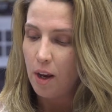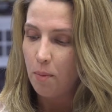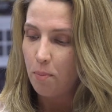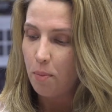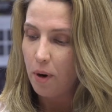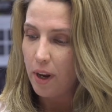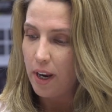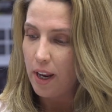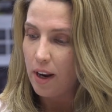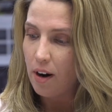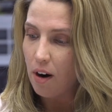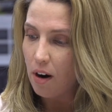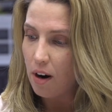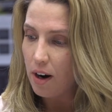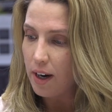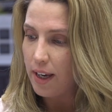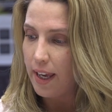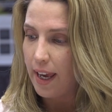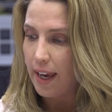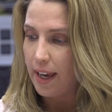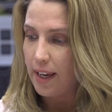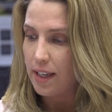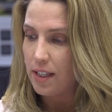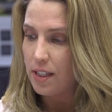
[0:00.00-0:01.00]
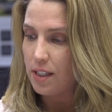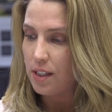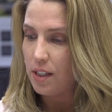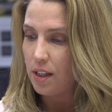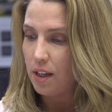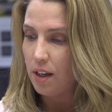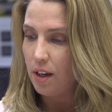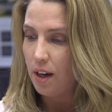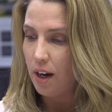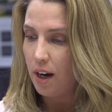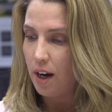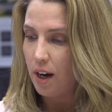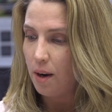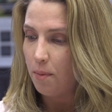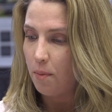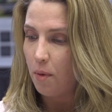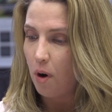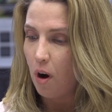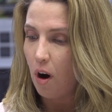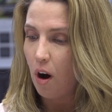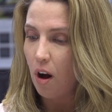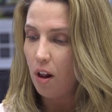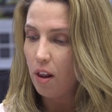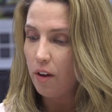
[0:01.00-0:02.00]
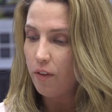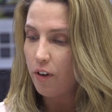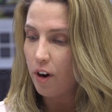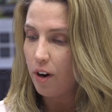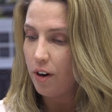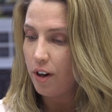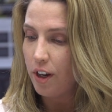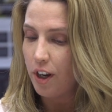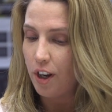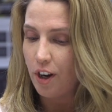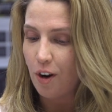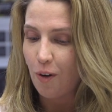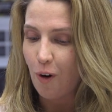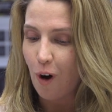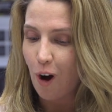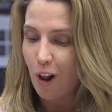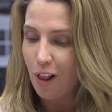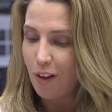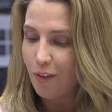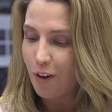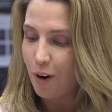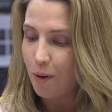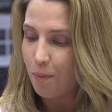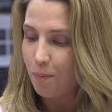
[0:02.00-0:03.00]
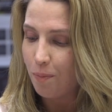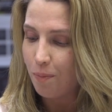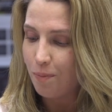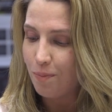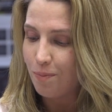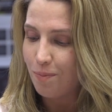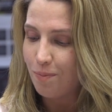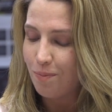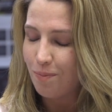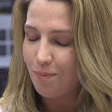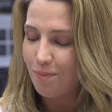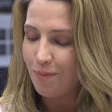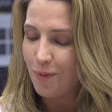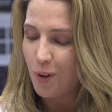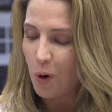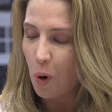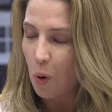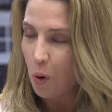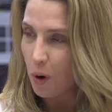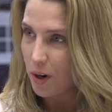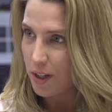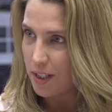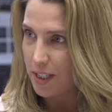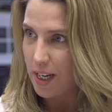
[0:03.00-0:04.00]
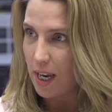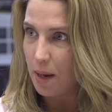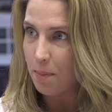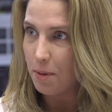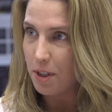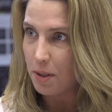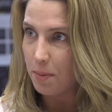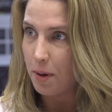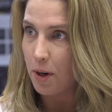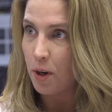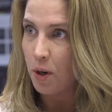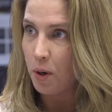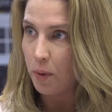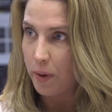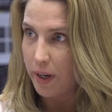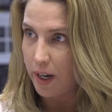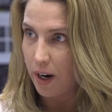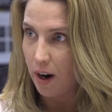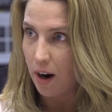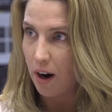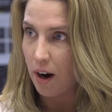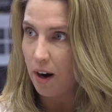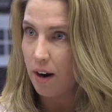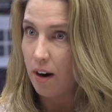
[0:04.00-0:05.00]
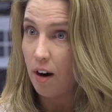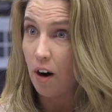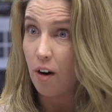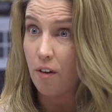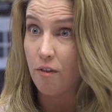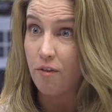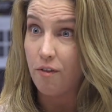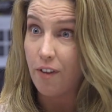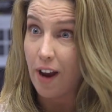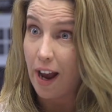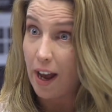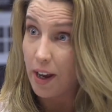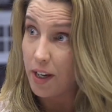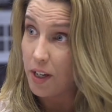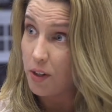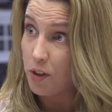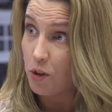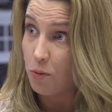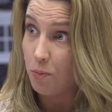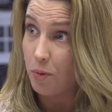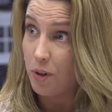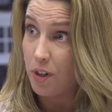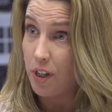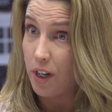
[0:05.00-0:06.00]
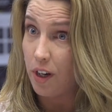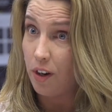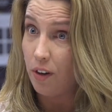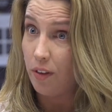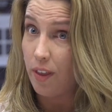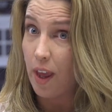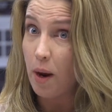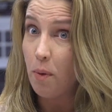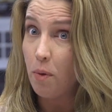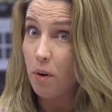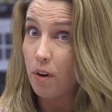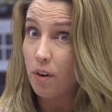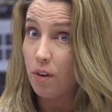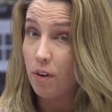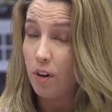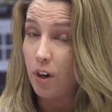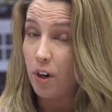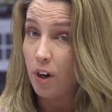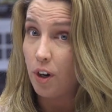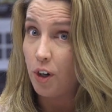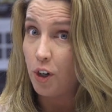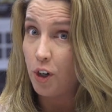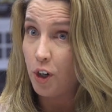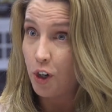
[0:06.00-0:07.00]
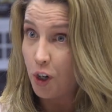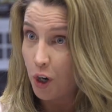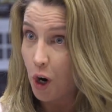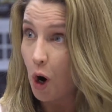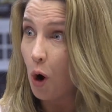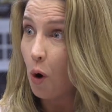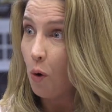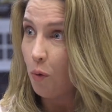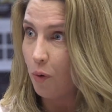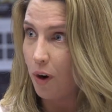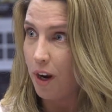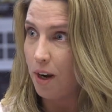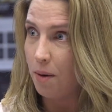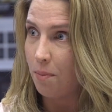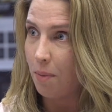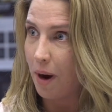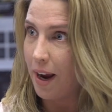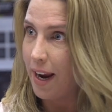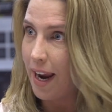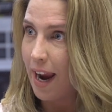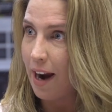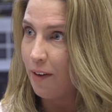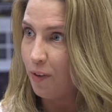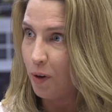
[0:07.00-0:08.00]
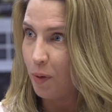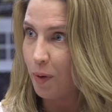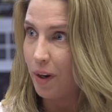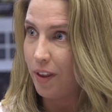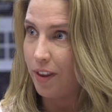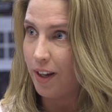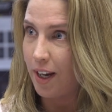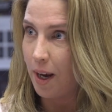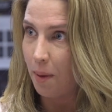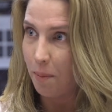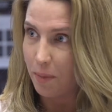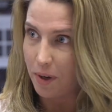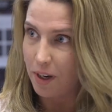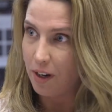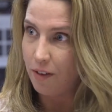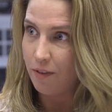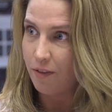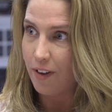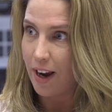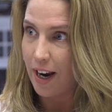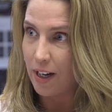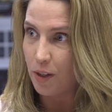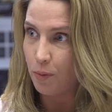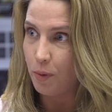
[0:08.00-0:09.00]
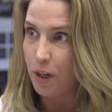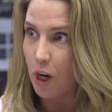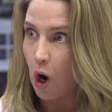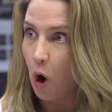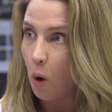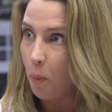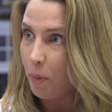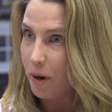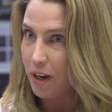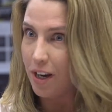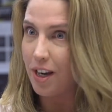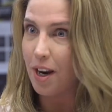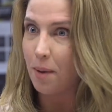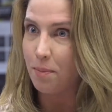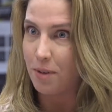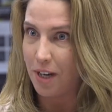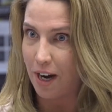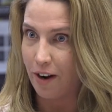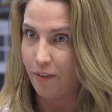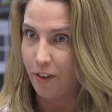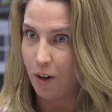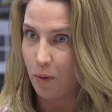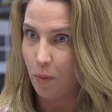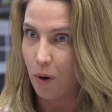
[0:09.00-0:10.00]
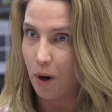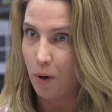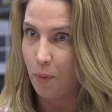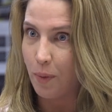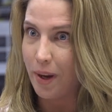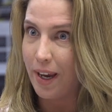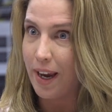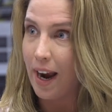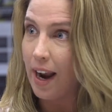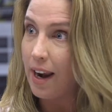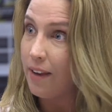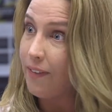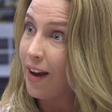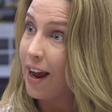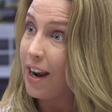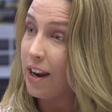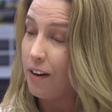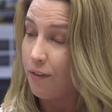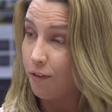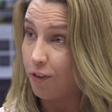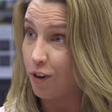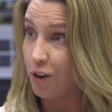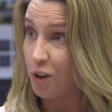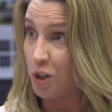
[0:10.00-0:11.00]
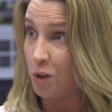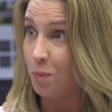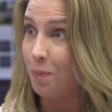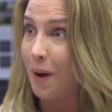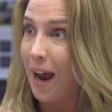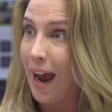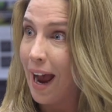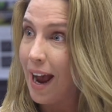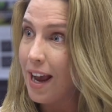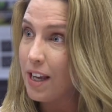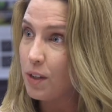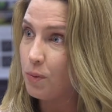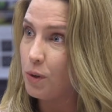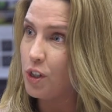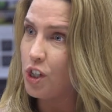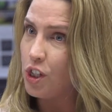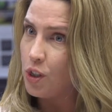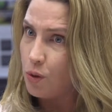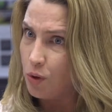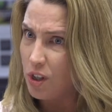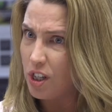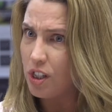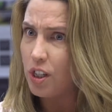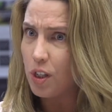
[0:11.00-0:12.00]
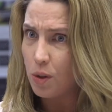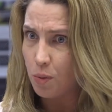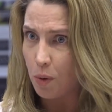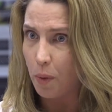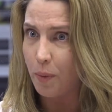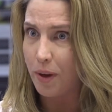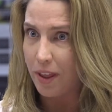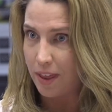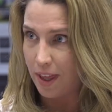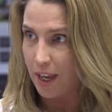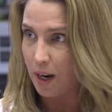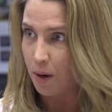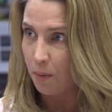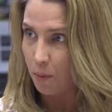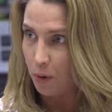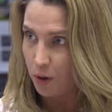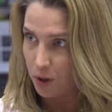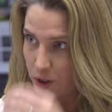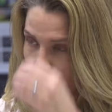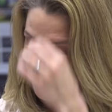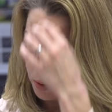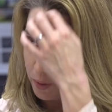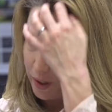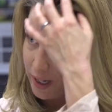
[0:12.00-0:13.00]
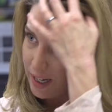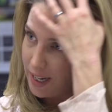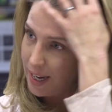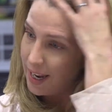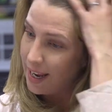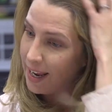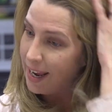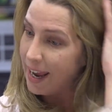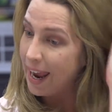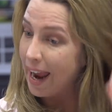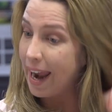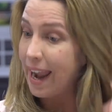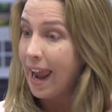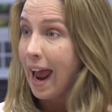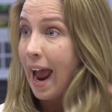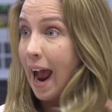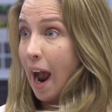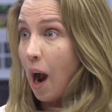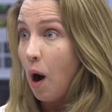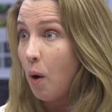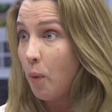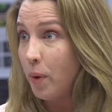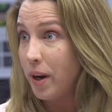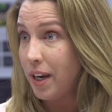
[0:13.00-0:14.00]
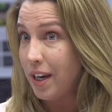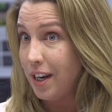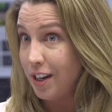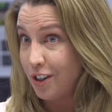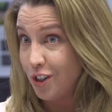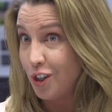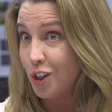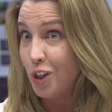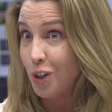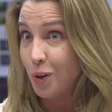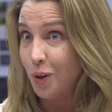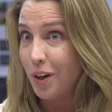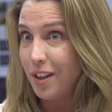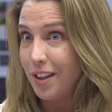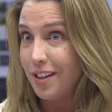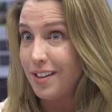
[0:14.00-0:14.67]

But in our case, all of our core statements about who we are, our values in particular, they were co-written by everyone at the company. In fact, we opened it up to everyone. We kind of had a first pass, which is this is what we think we're doing and how we need to do it.